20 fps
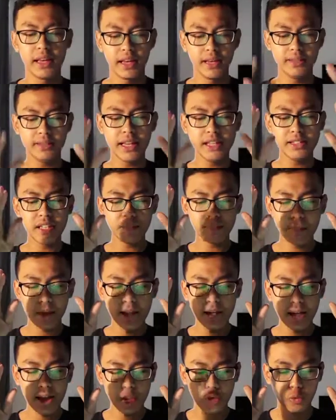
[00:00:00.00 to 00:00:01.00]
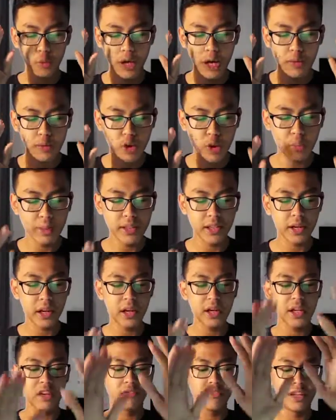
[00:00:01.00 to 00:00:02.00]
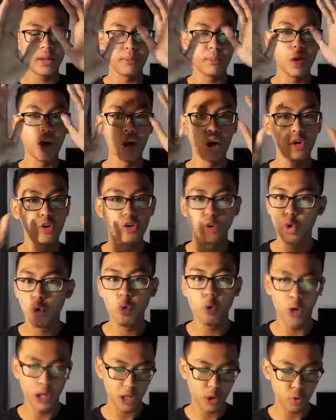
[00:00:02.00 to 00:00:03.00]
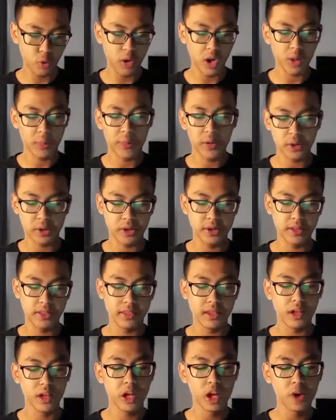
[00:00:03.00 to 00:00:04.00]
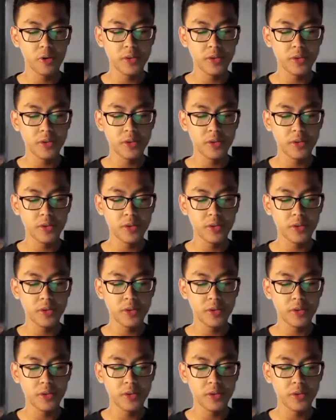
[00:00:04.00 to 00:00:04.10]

it doesn't mean that we automatically give them no equal opportunity.